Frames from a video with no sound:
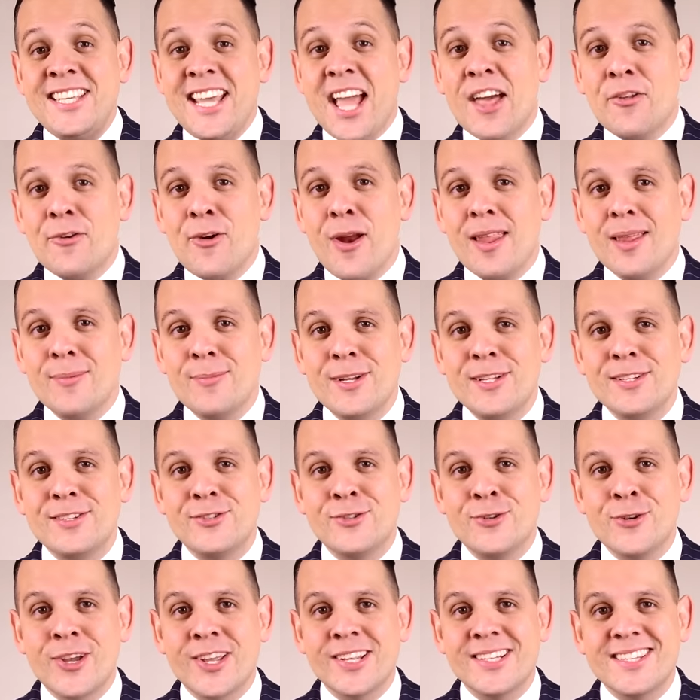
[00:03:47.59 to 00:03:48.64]
The other
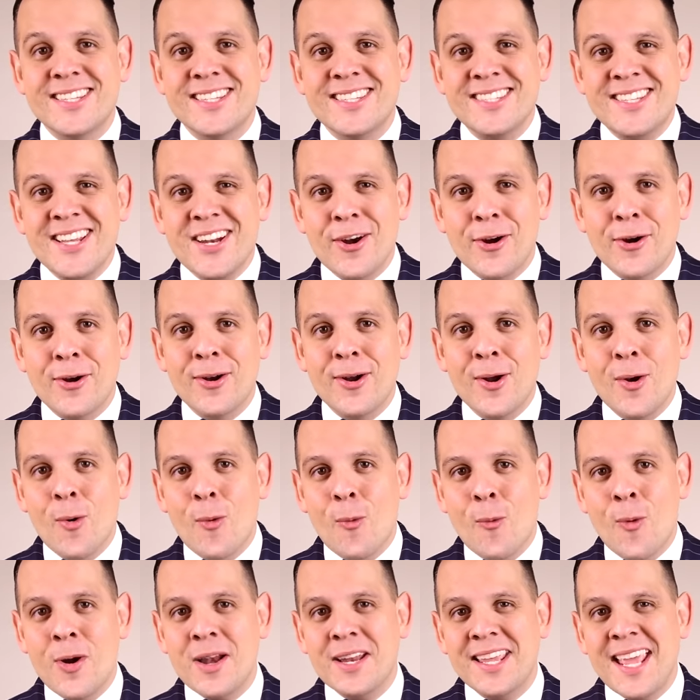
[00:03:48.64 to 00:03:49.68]
element to consider
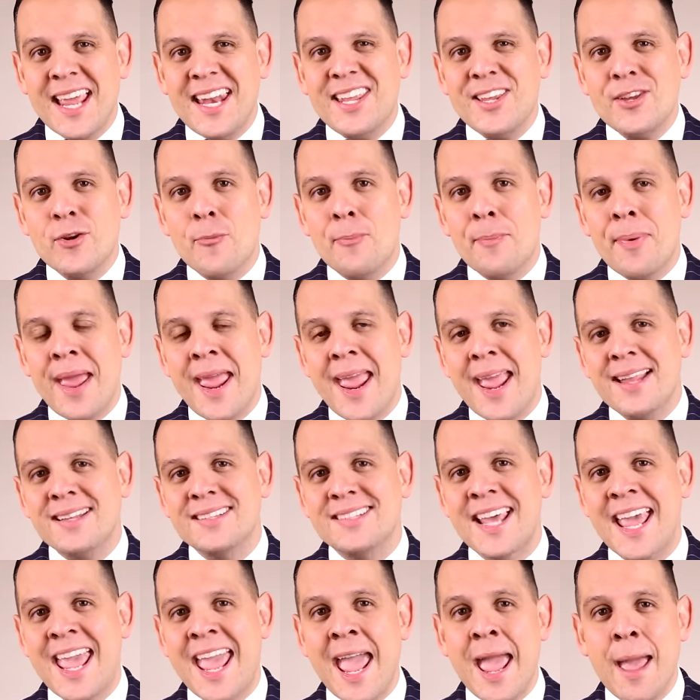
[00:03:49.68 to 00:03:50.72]
when getting your
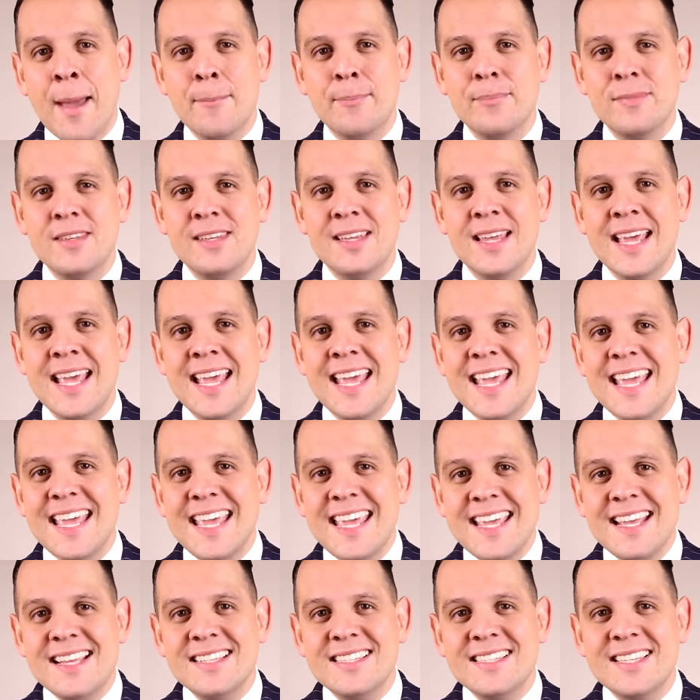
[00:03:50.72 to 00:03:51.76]
pants hemmed
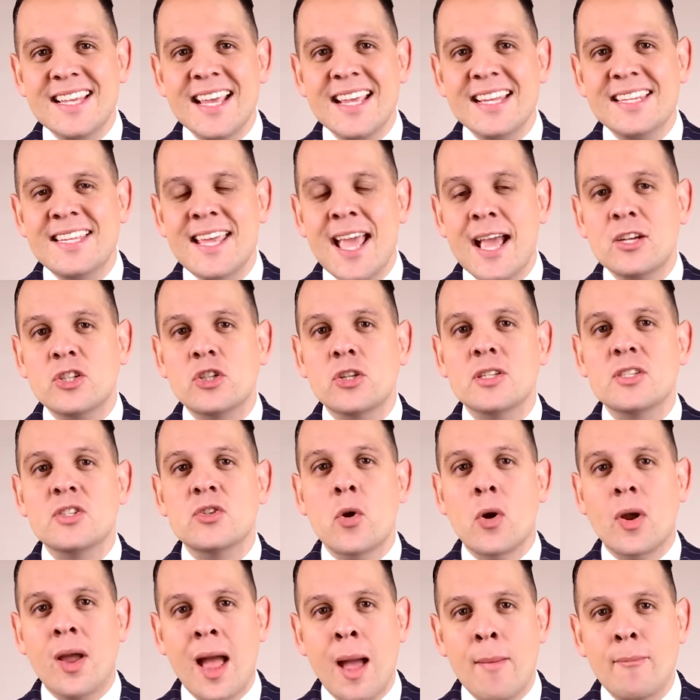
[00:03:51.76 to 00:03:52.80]
is the actual
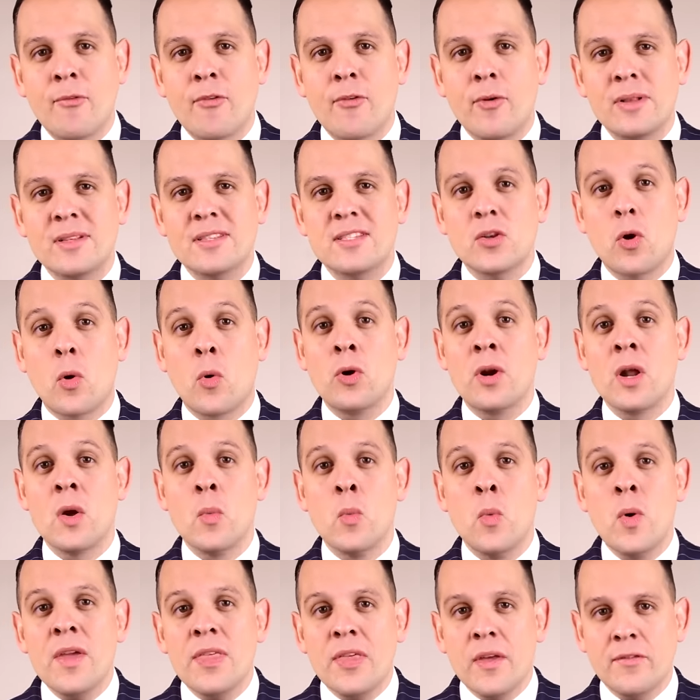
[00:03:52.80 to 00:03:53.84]
circumference or the
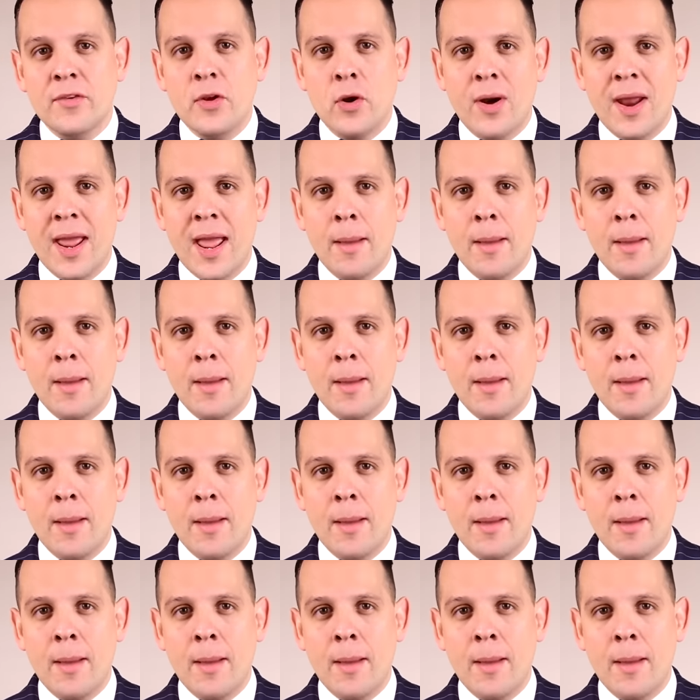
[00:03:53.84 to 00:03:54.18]
width of your